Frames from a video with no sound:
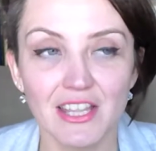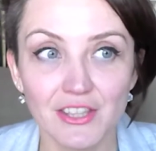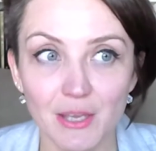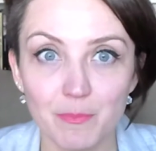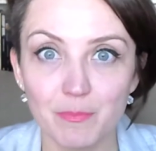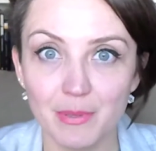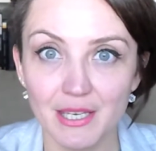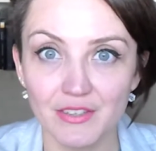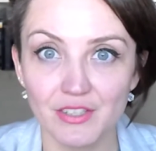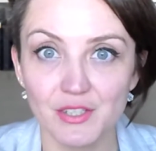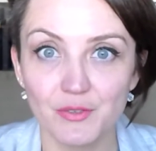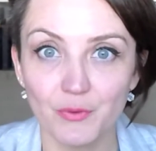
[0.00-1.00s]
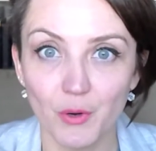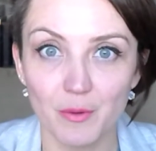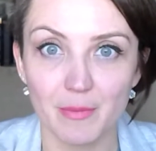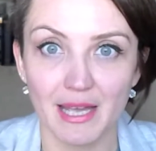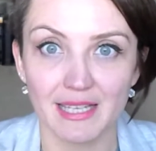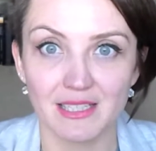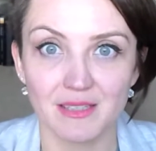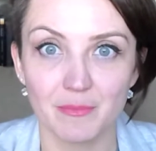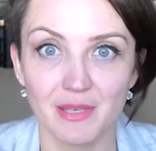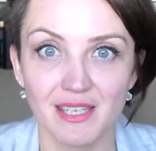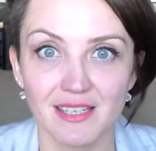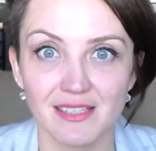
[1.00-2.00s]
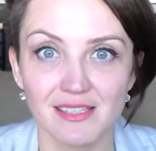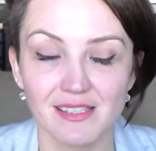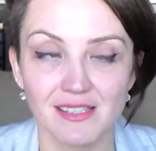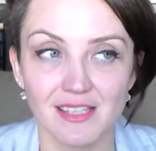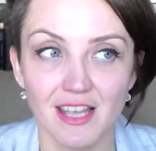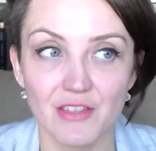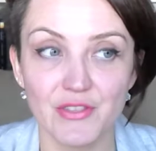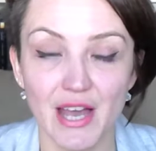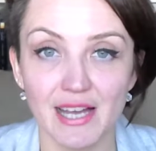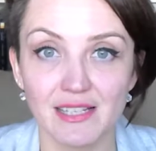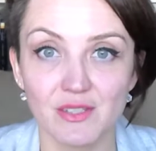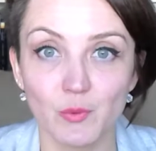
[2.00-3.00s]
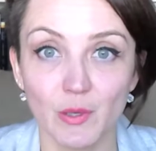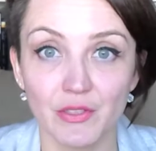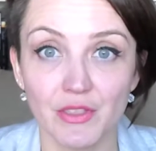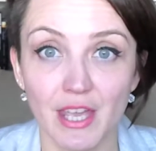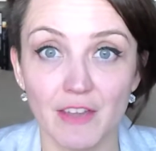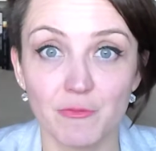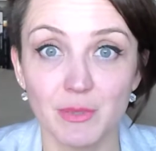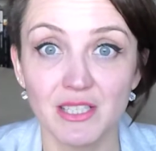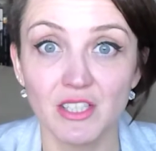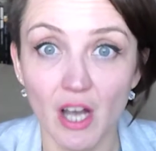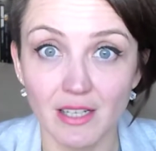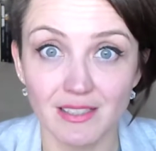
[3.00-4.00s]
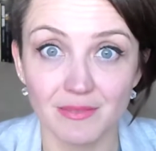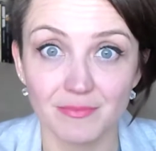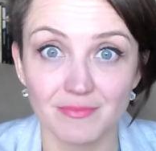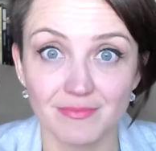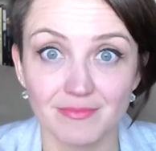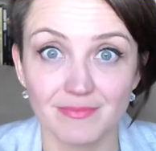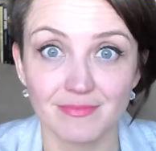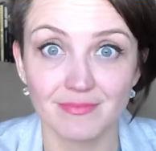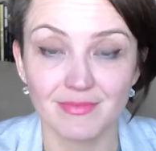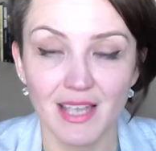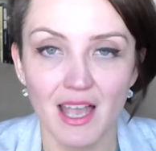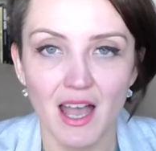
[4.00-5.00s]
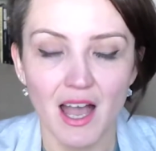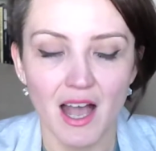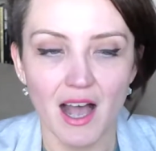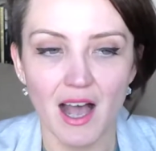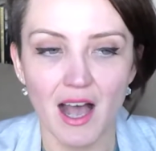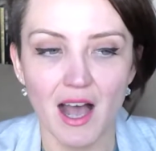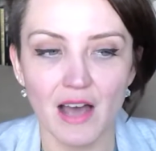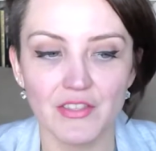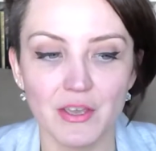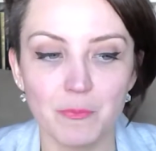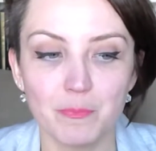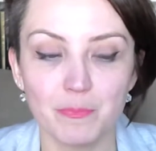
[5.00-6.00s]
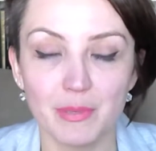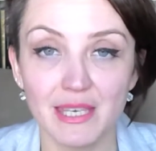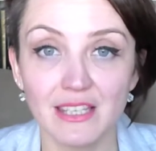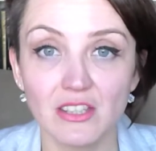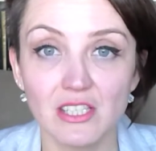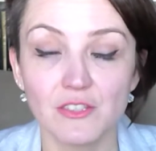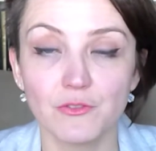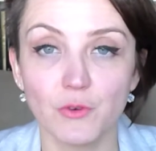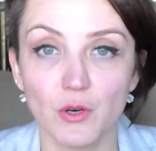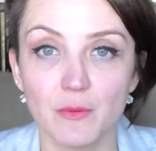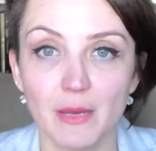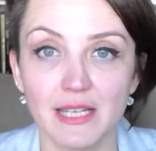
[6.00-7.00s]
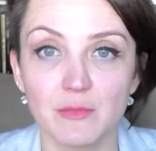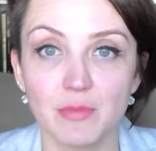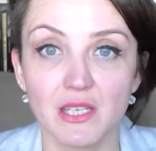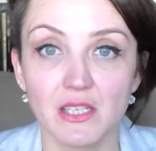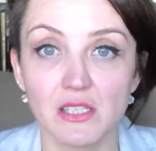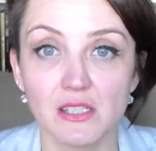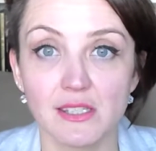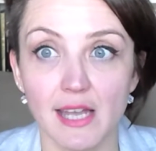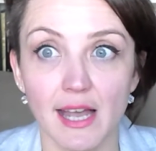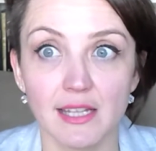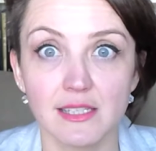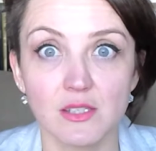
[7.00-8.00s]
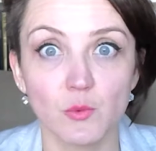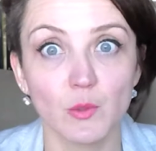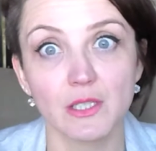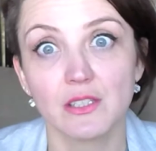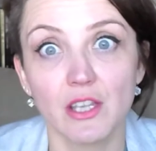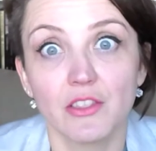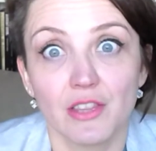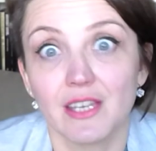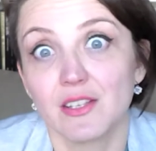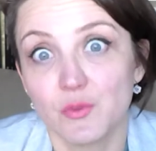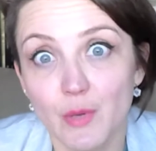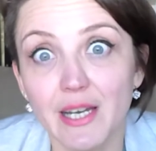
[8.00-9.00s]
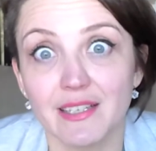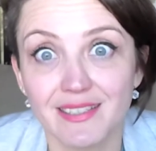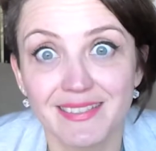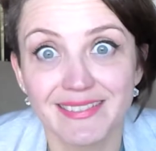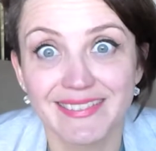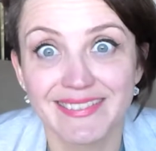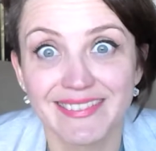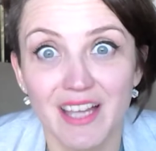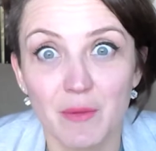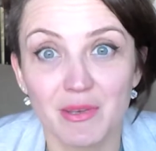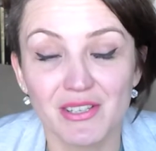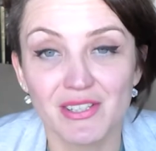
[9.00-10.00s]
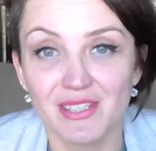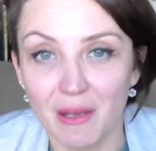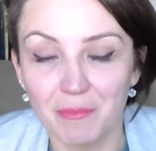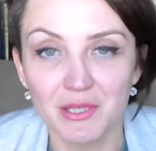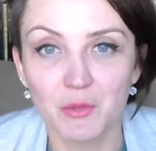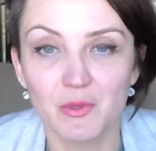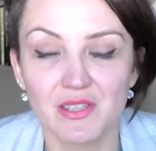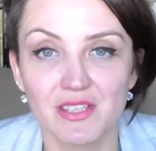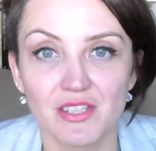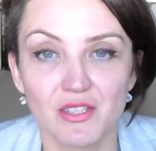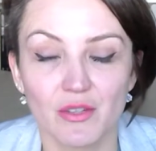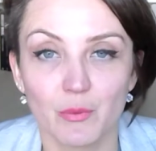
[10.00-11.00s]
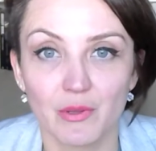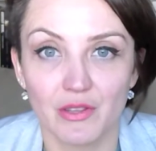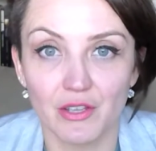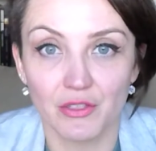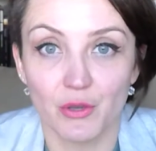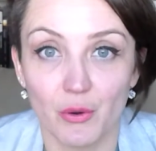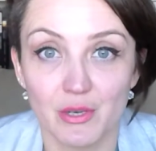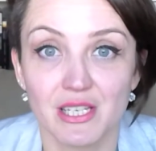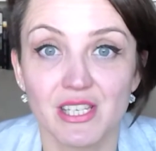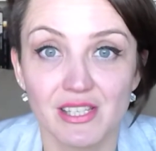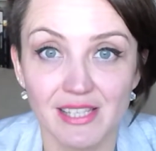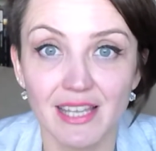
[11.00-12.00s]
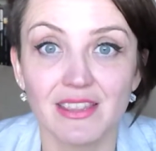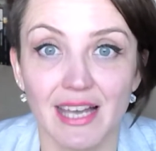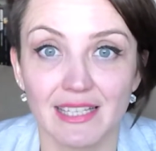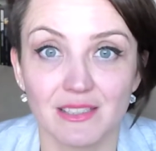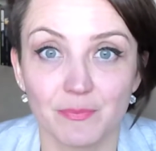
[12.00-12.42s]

They pick this format because that's what they've been taught. They pick this format because that's what they think is right. Because somebody with authority said that.